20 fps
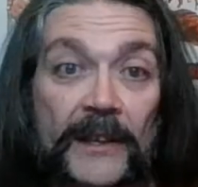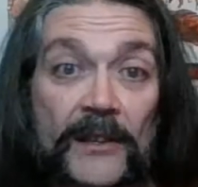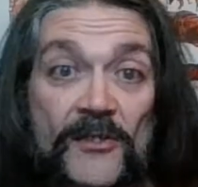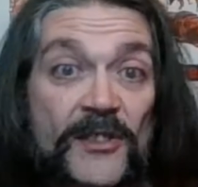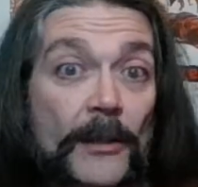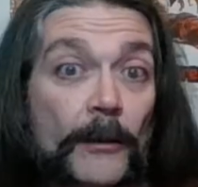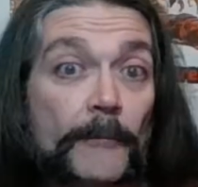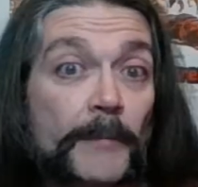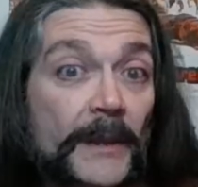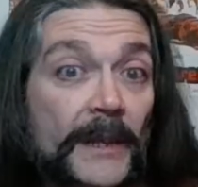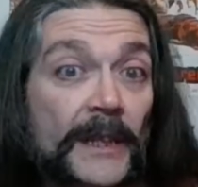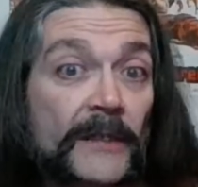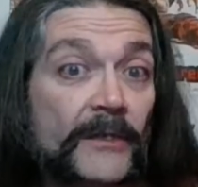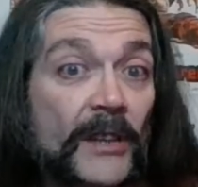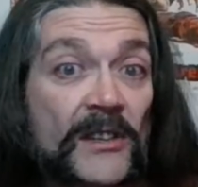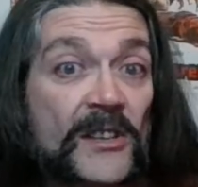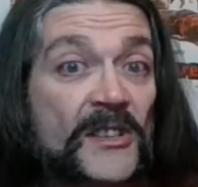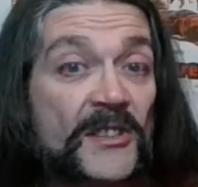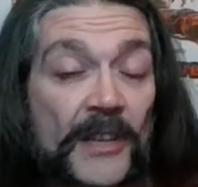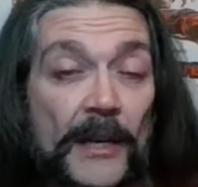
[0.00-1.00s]
You still believe
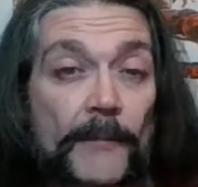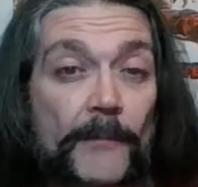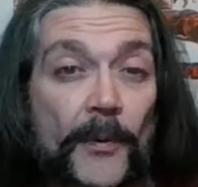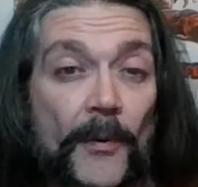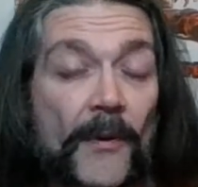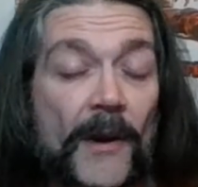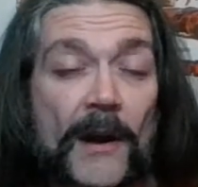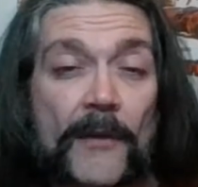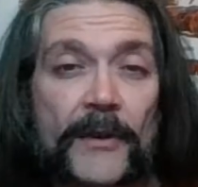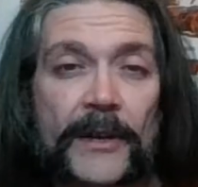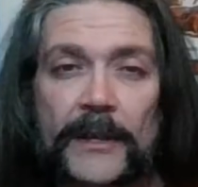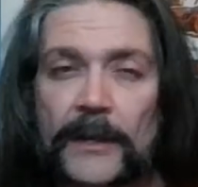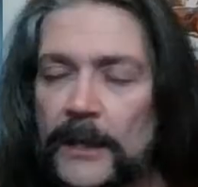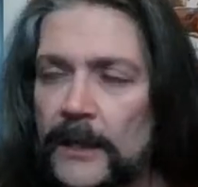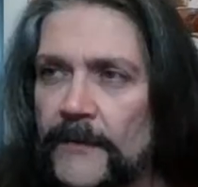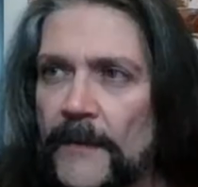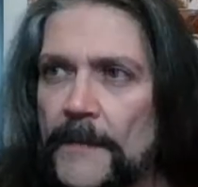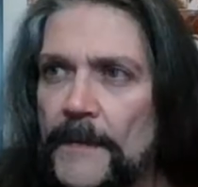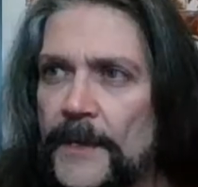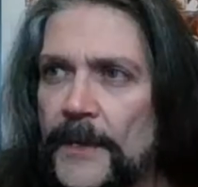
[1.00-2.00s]
that it's temporary,
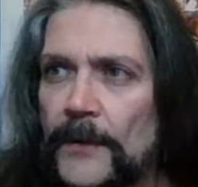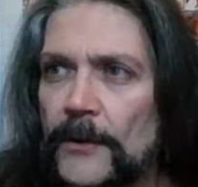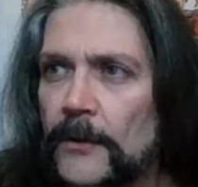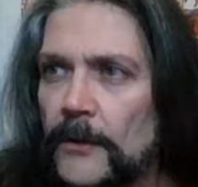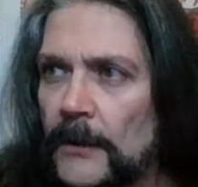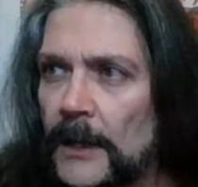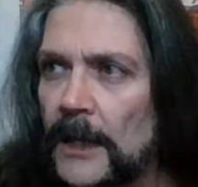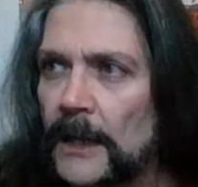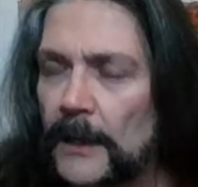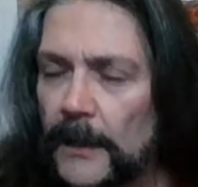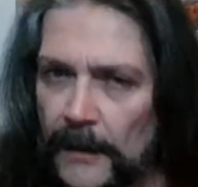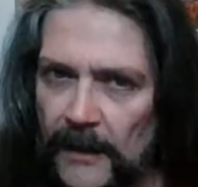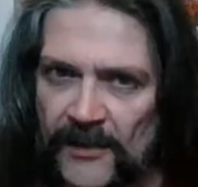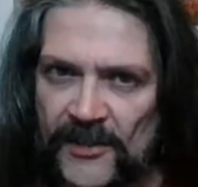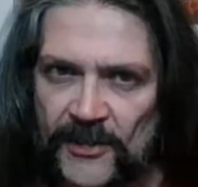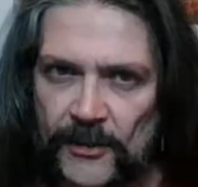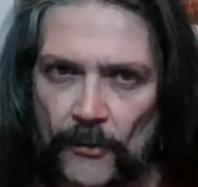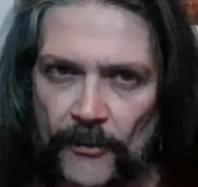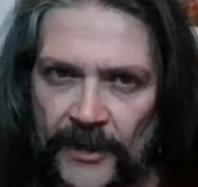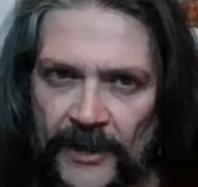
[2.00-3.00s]
even though
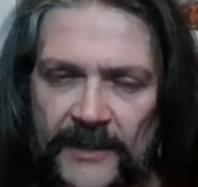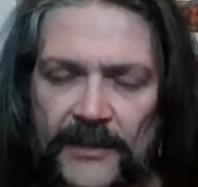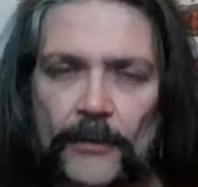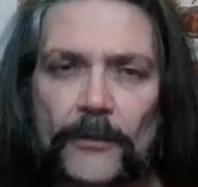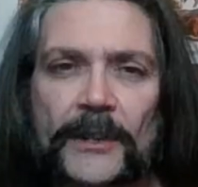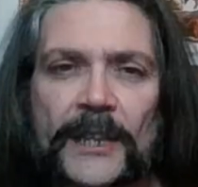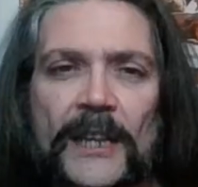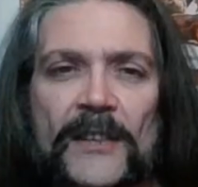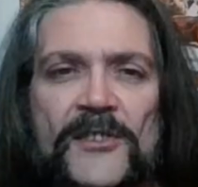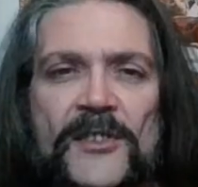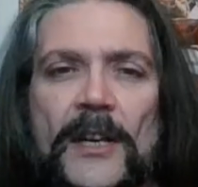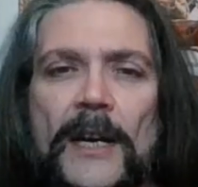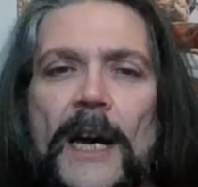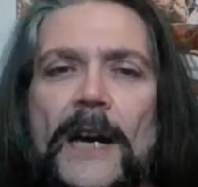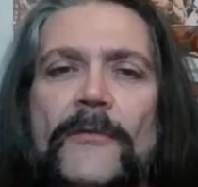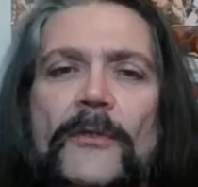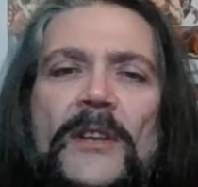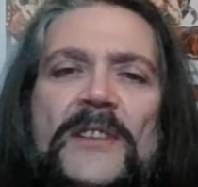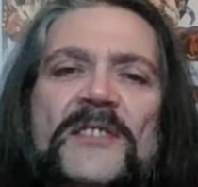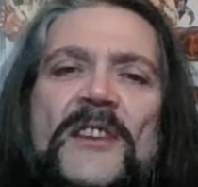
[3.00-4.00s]
history taught us that
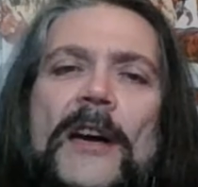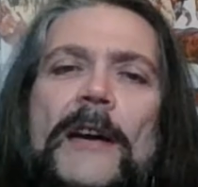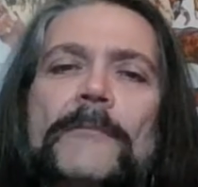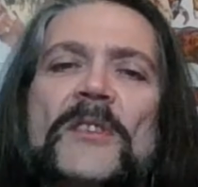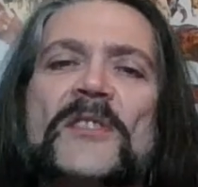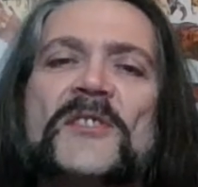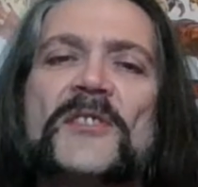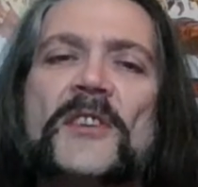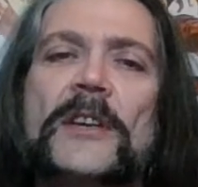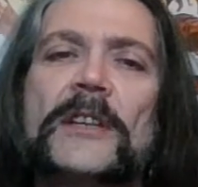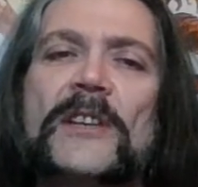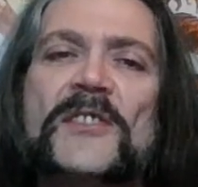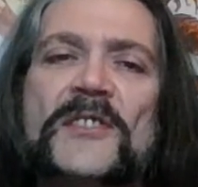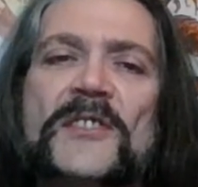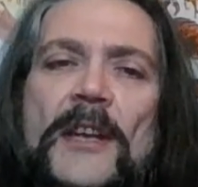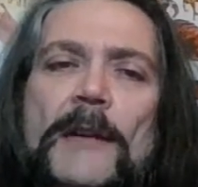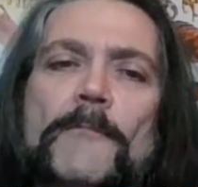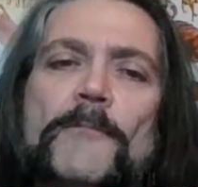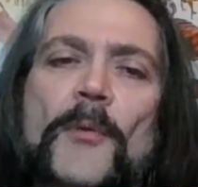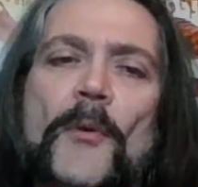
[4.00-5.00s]
every time they say it's
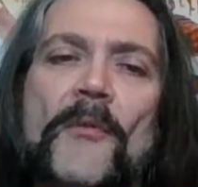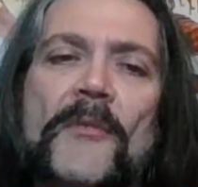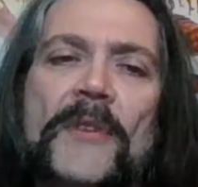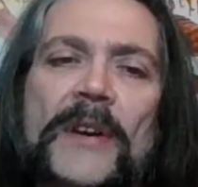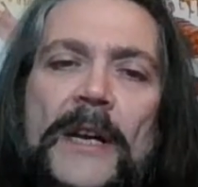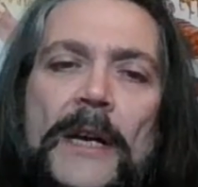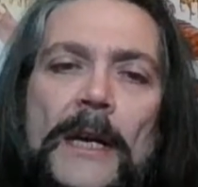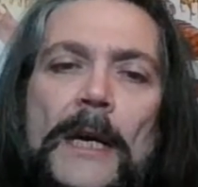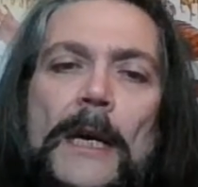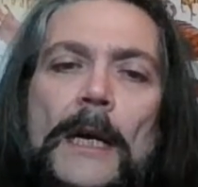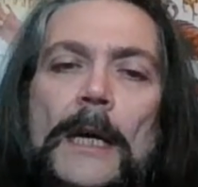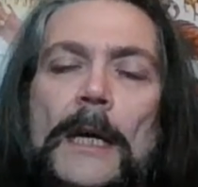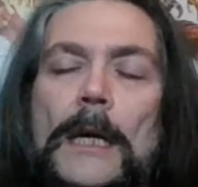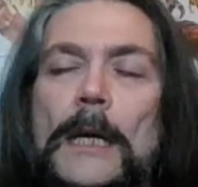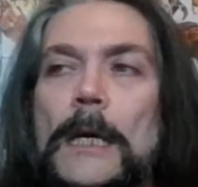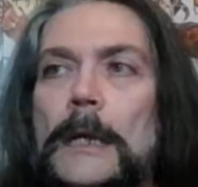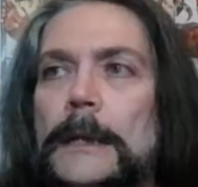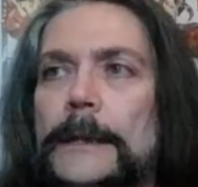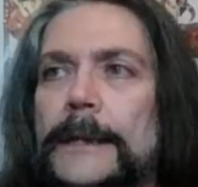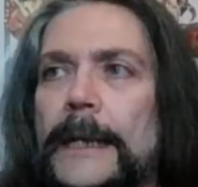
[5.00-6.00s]
temporary,
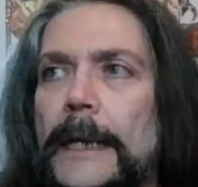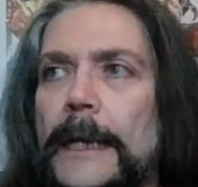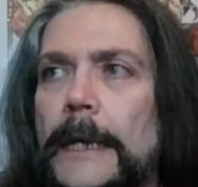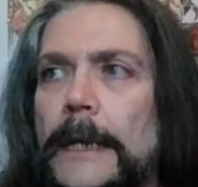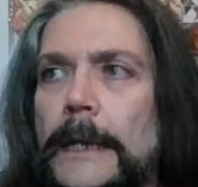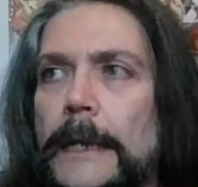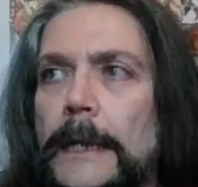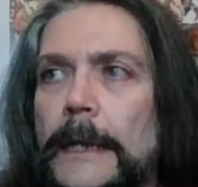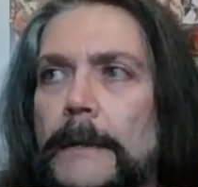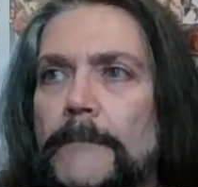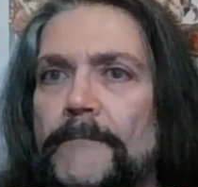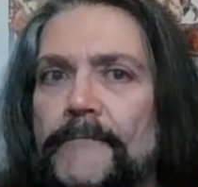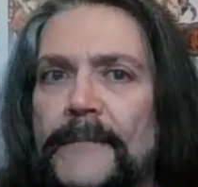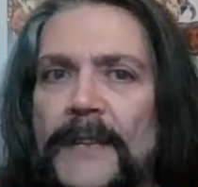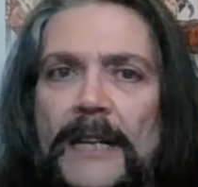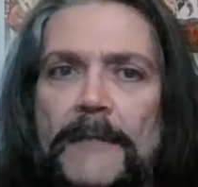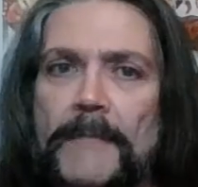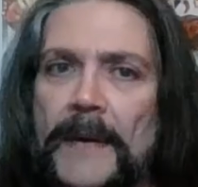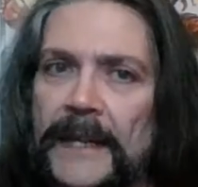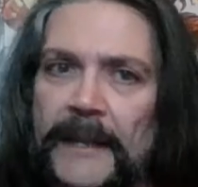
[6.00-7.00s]
they
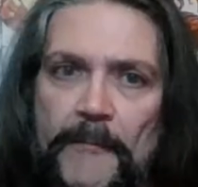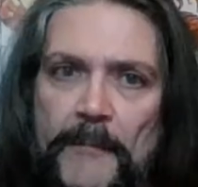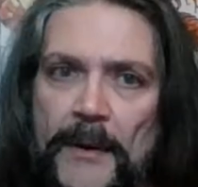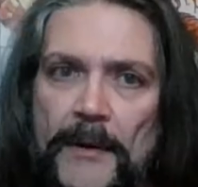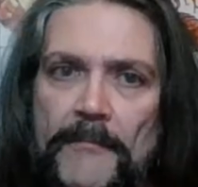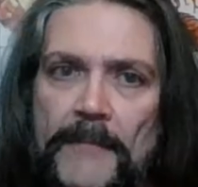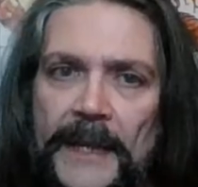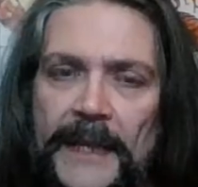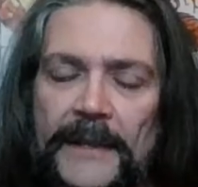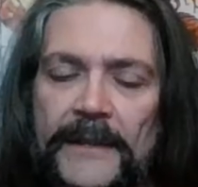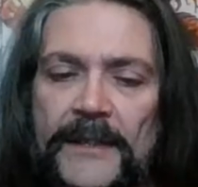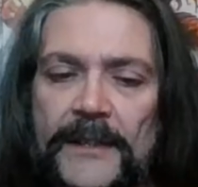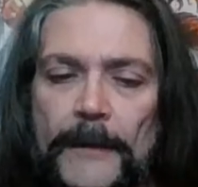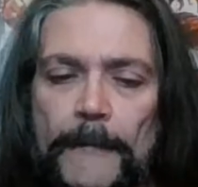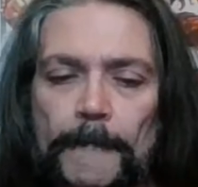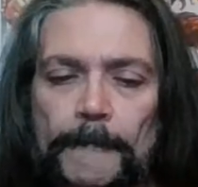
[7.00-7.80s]
made it permanent.